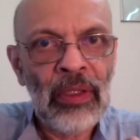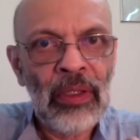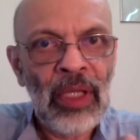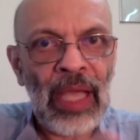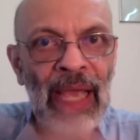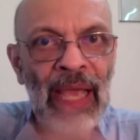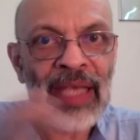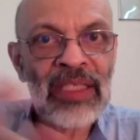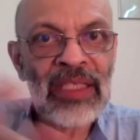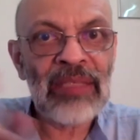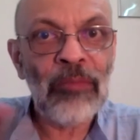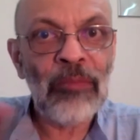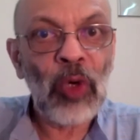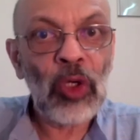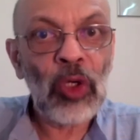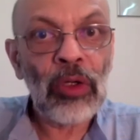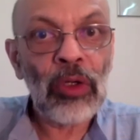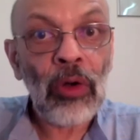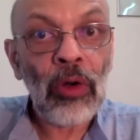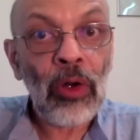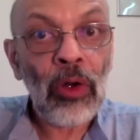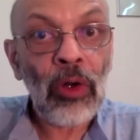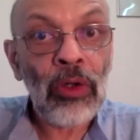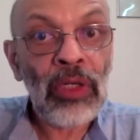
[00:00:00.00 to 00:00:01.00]
as
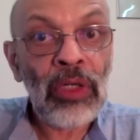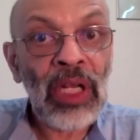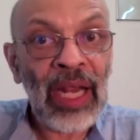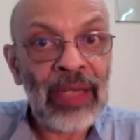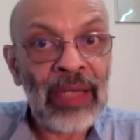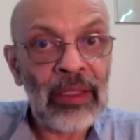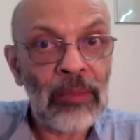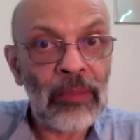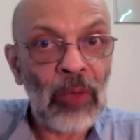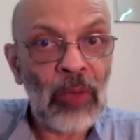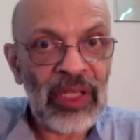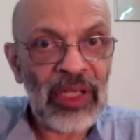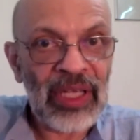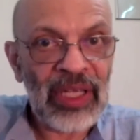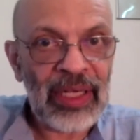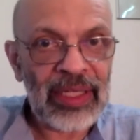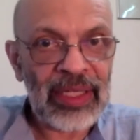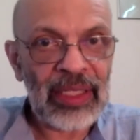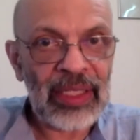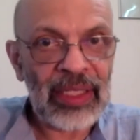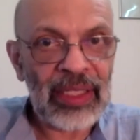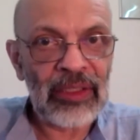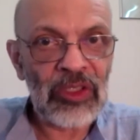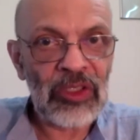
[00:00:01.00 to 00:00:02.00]
monoclonal antibody
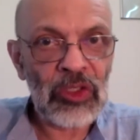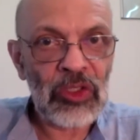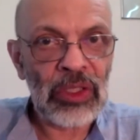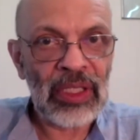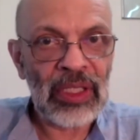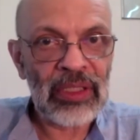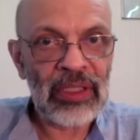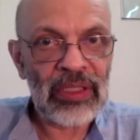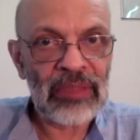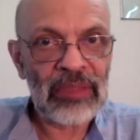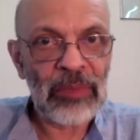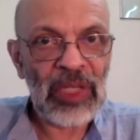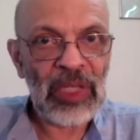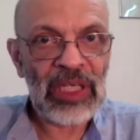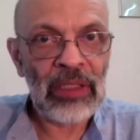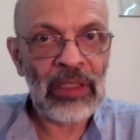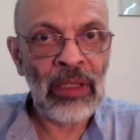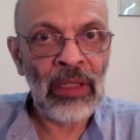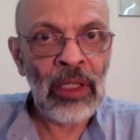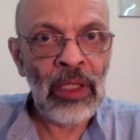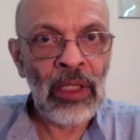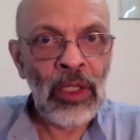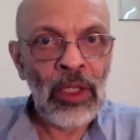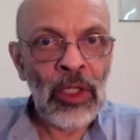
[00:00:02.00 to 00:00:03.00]
recognition has been.
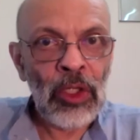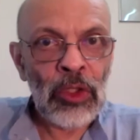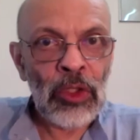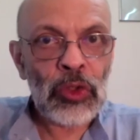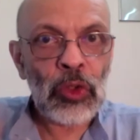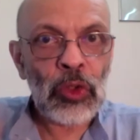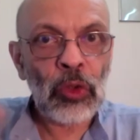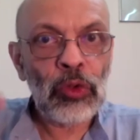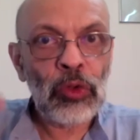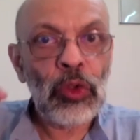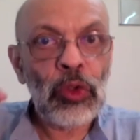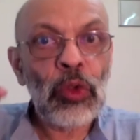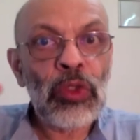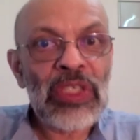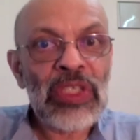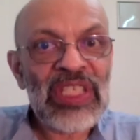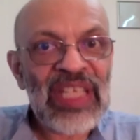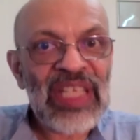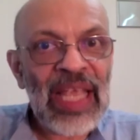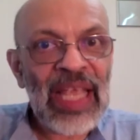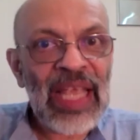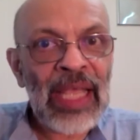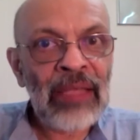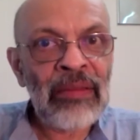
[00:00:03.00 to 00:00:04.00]
So to
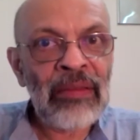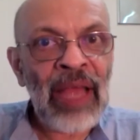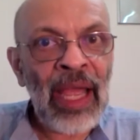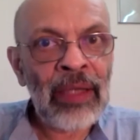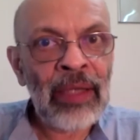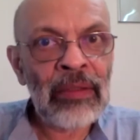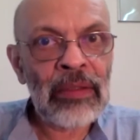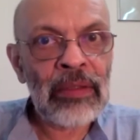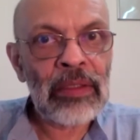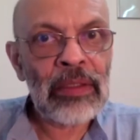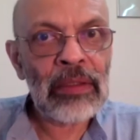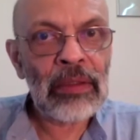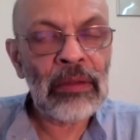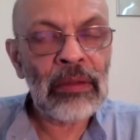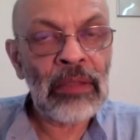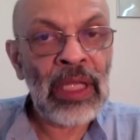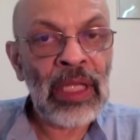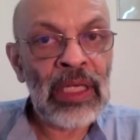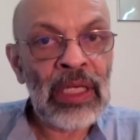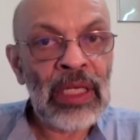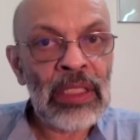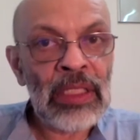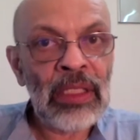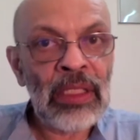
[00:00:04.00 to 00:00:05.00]
say that
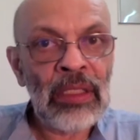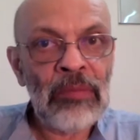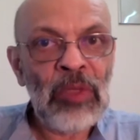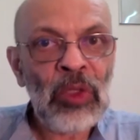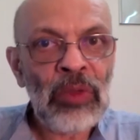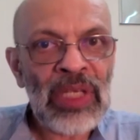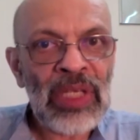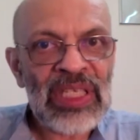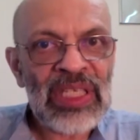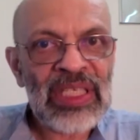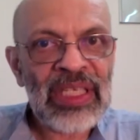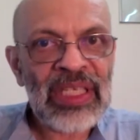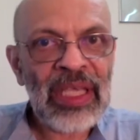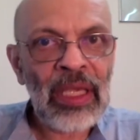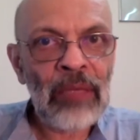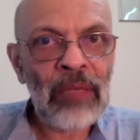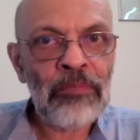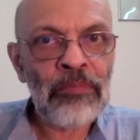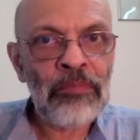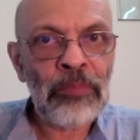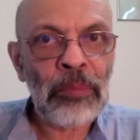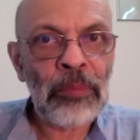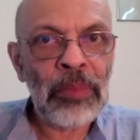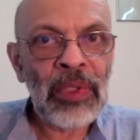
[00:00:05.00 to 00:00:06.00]
there is an immune
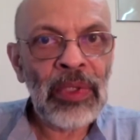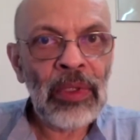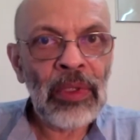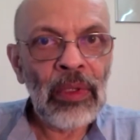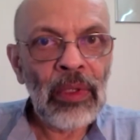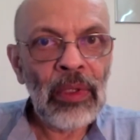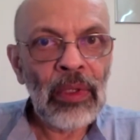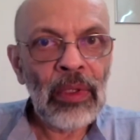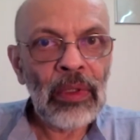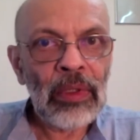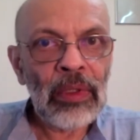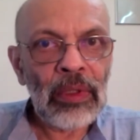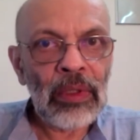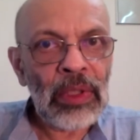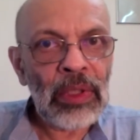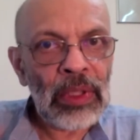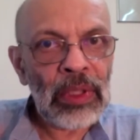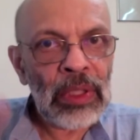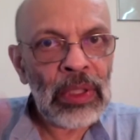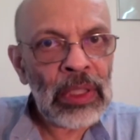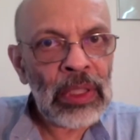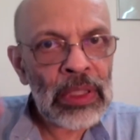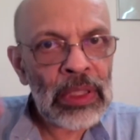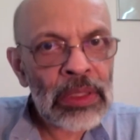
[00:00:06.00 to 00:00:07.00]
escape
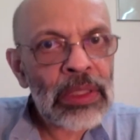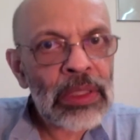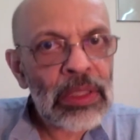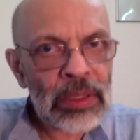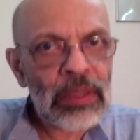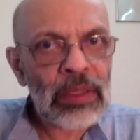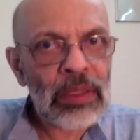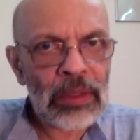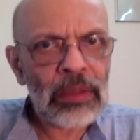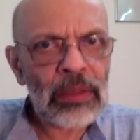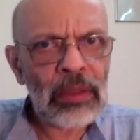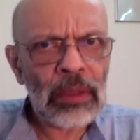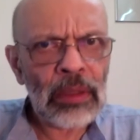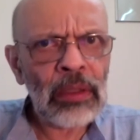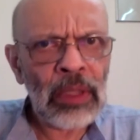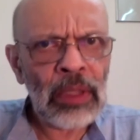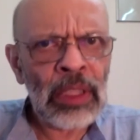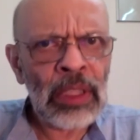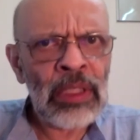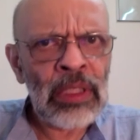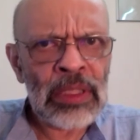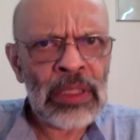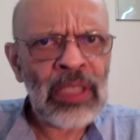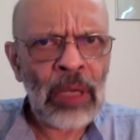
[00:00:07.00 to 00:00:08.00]
is
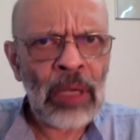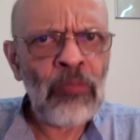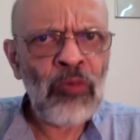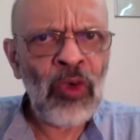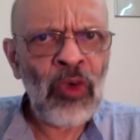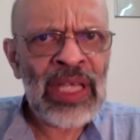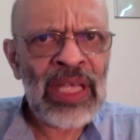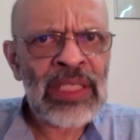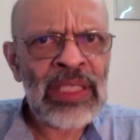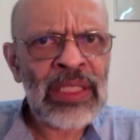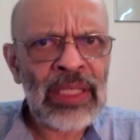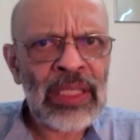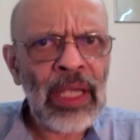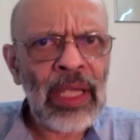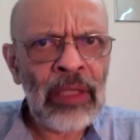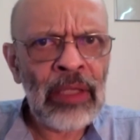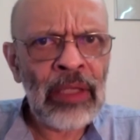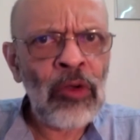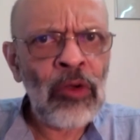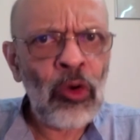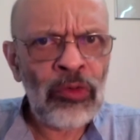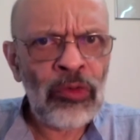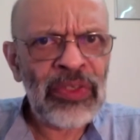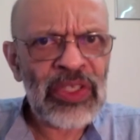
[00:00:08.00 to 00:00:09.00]
in some ways an
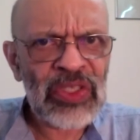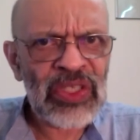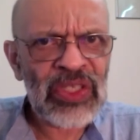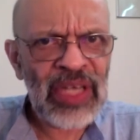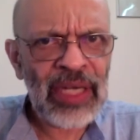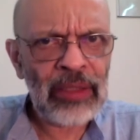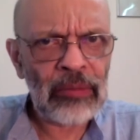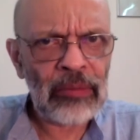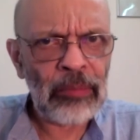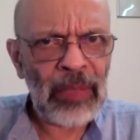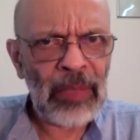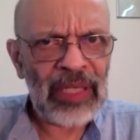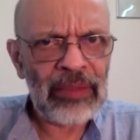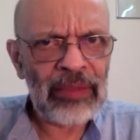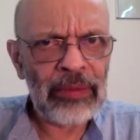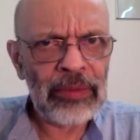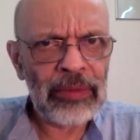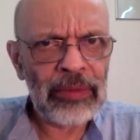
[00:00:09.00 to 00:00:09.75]
overstatement.